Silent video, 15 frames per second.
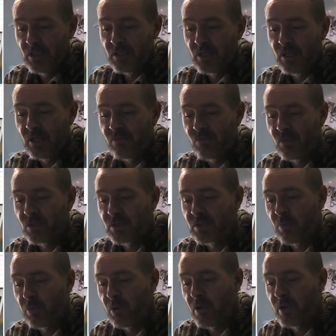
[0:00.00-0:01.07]
The leaflet
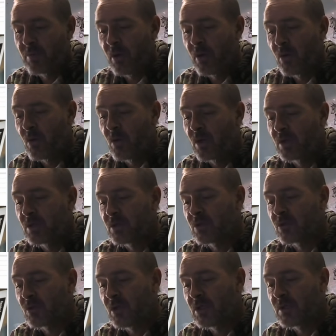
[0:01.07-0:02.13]
supplied by Auckland
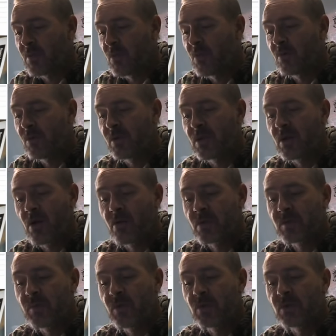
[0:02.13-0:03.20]
Transport with the
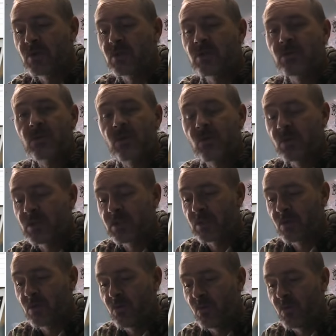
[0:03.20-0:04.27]
correspondence to request a
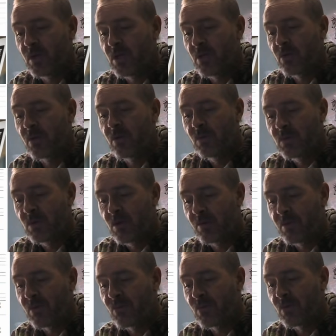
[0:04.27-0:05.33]
court hearing will not
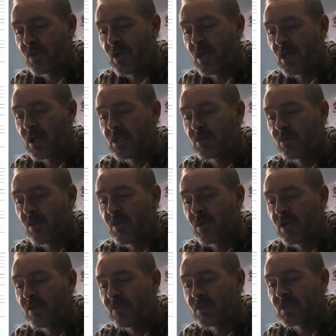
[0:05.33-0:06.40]
be filled out as we
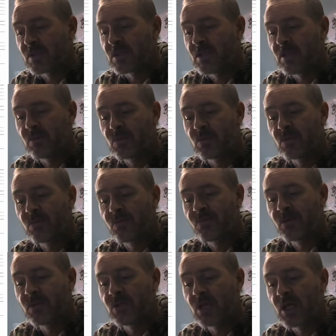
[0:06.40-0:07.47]
believe this attempts to
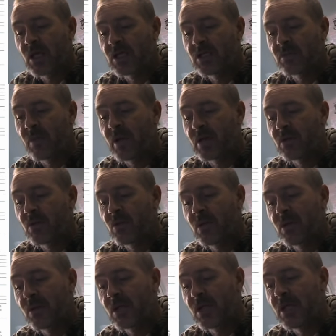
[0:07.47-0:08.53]
infringe against Mark Donald
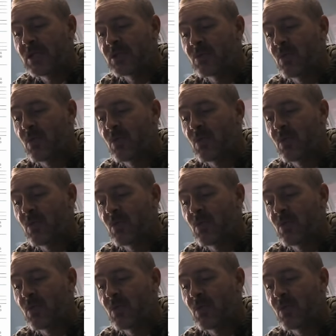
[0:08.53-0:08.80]
Eric Keen's